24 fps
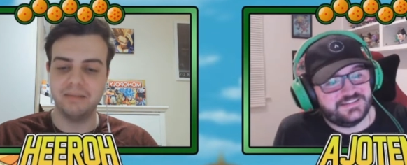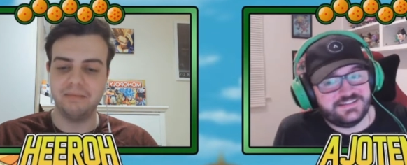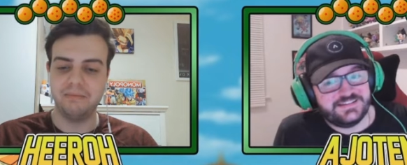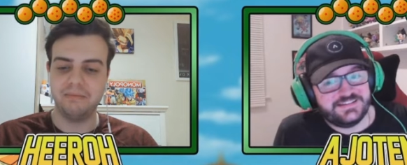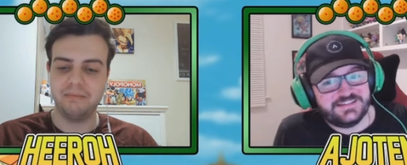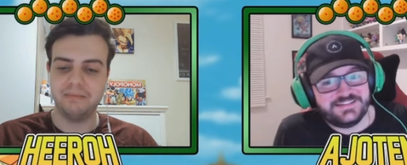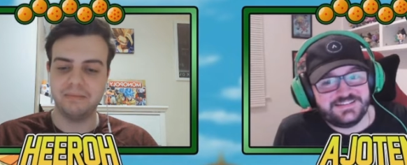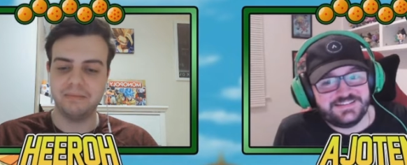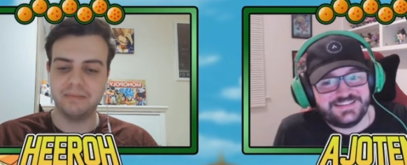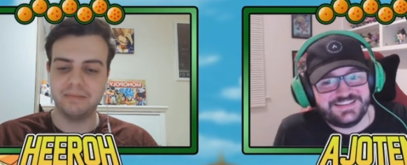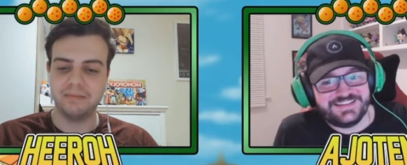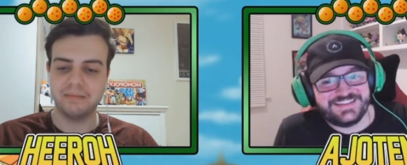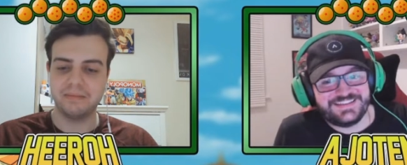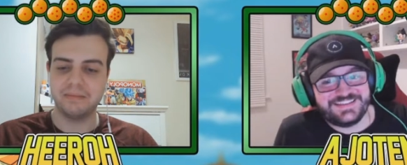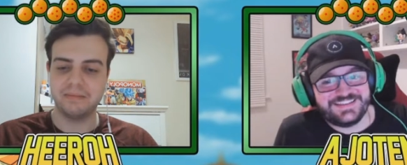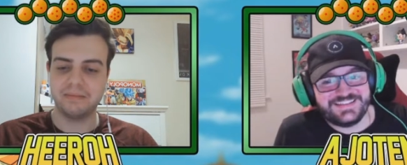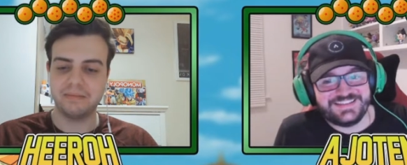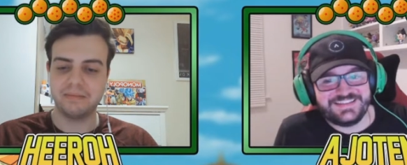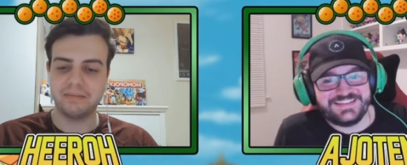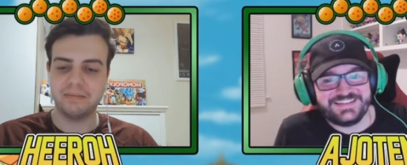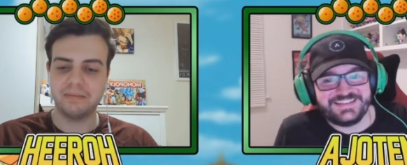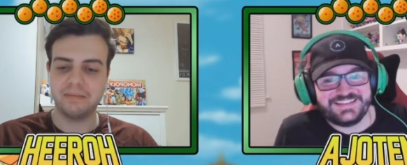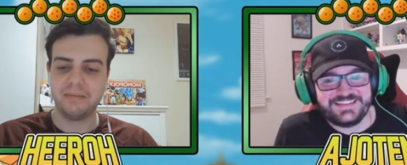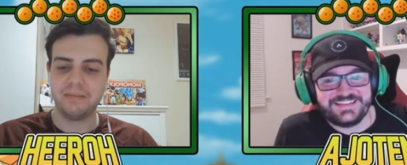
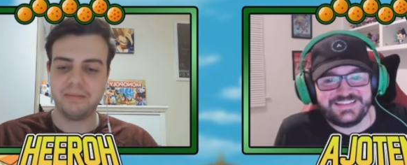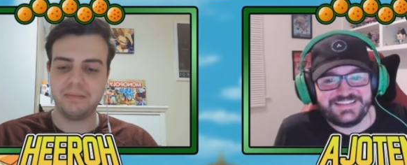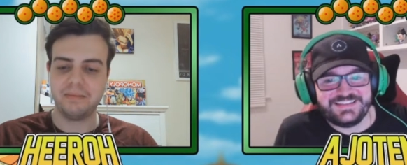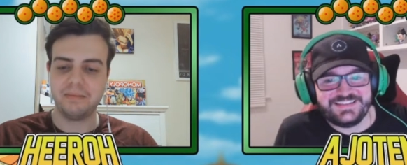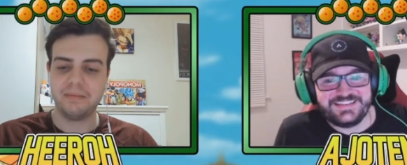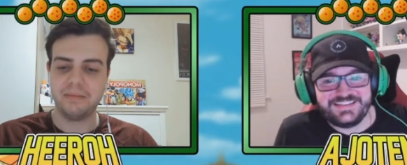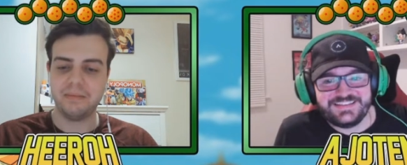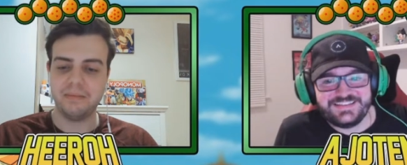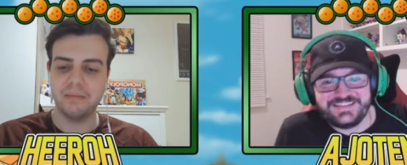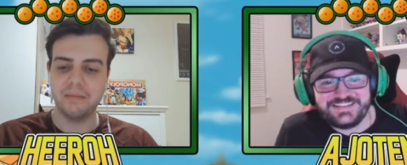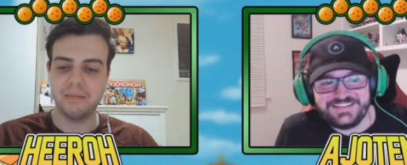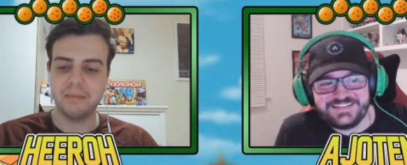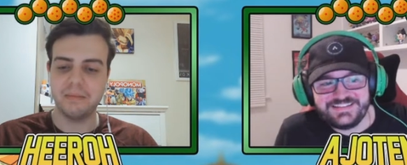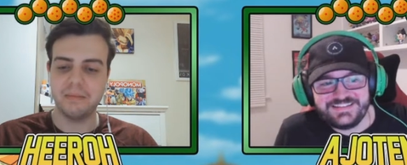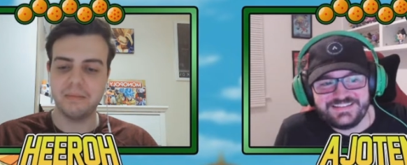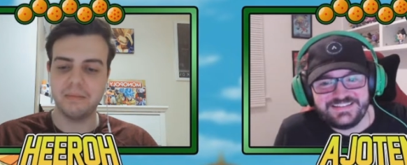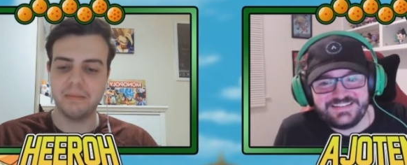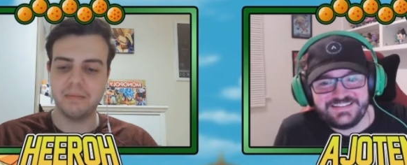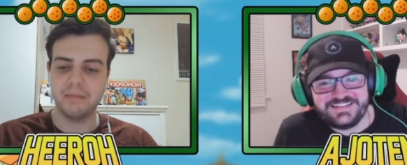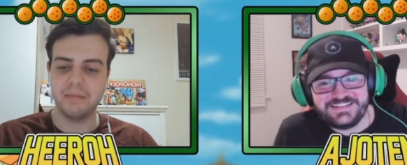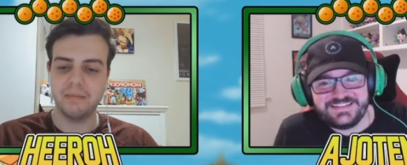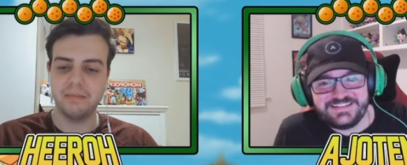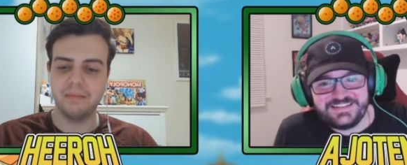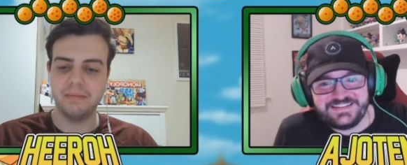
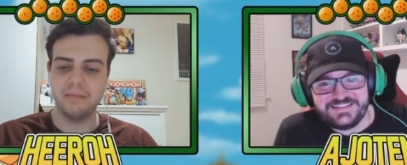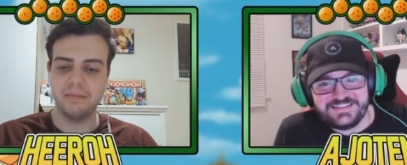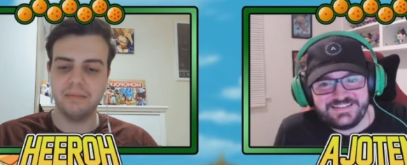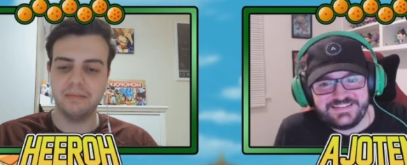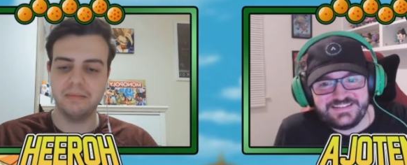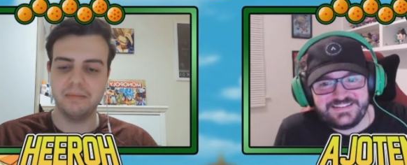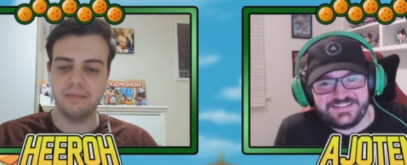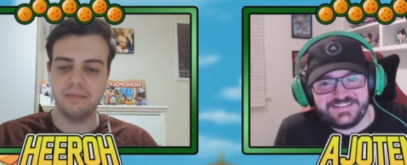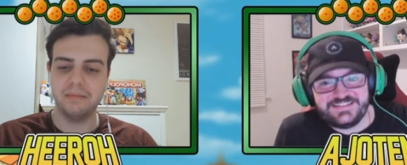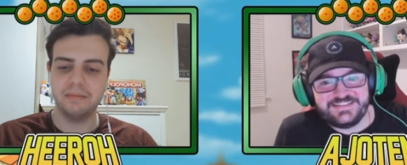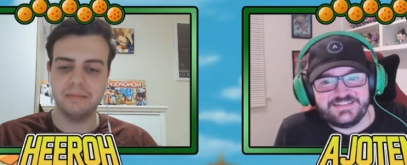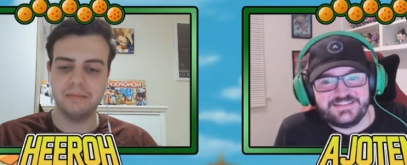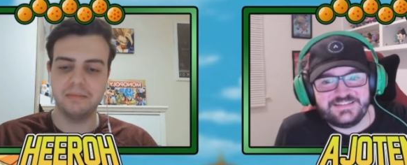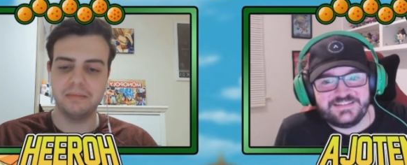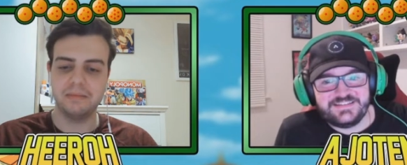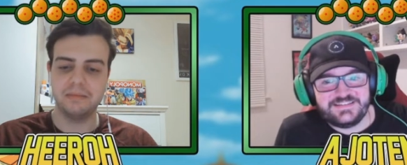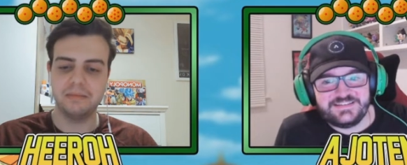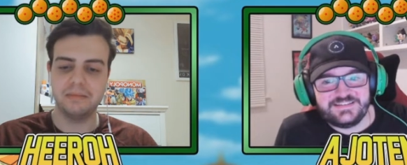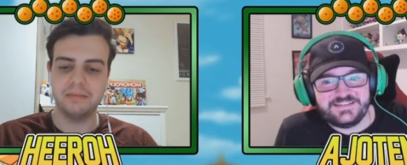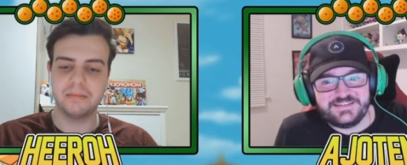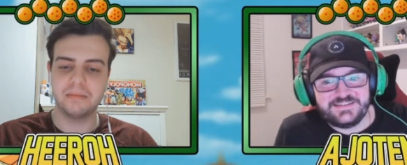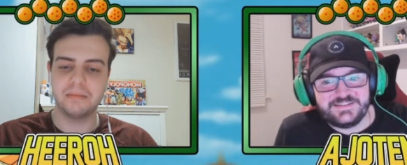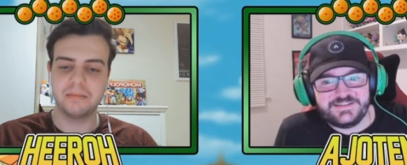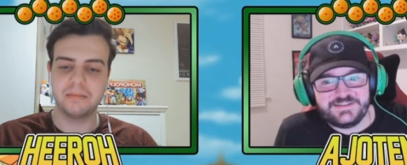
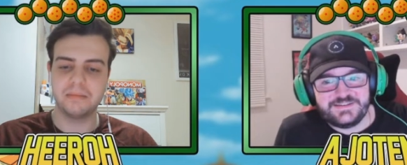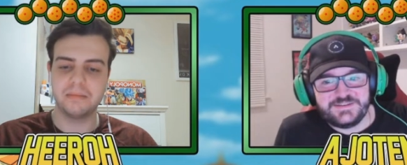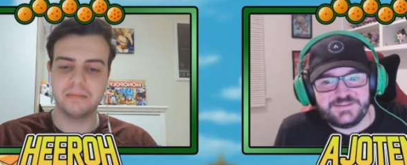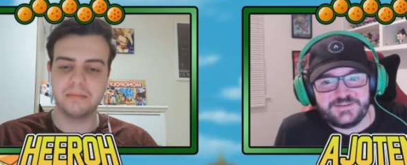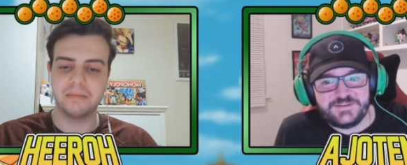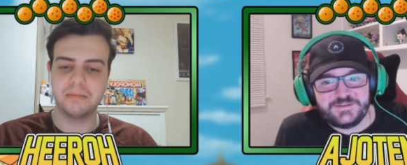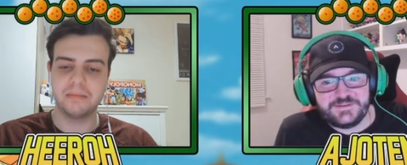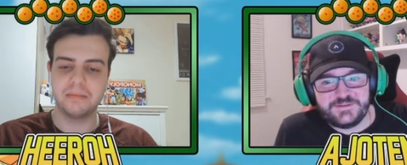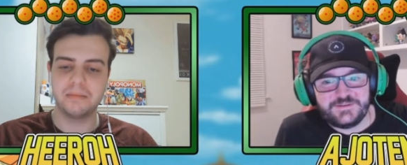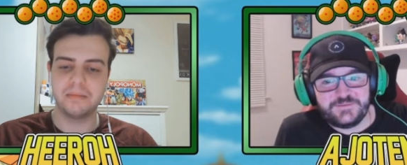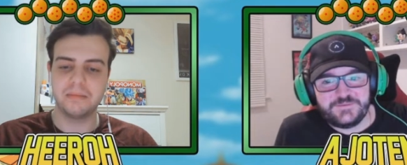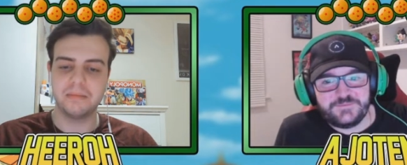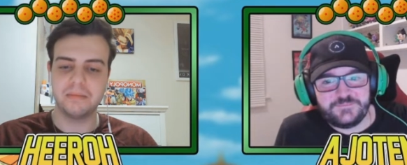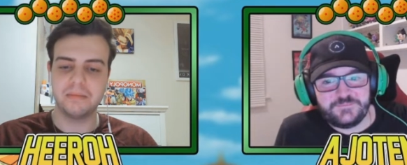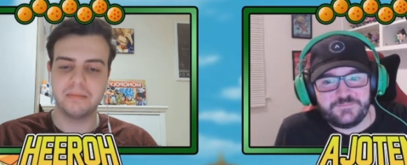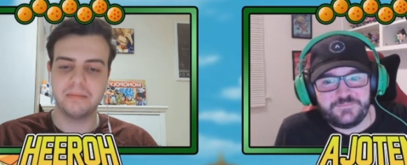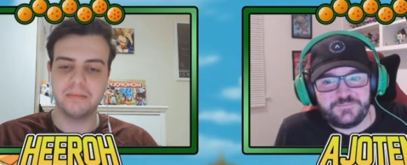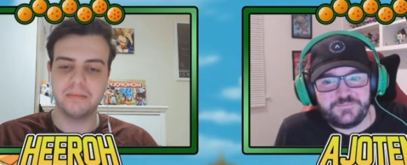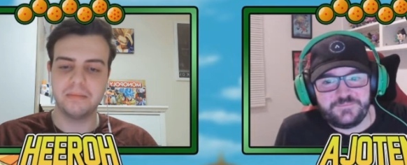Nobody speaks.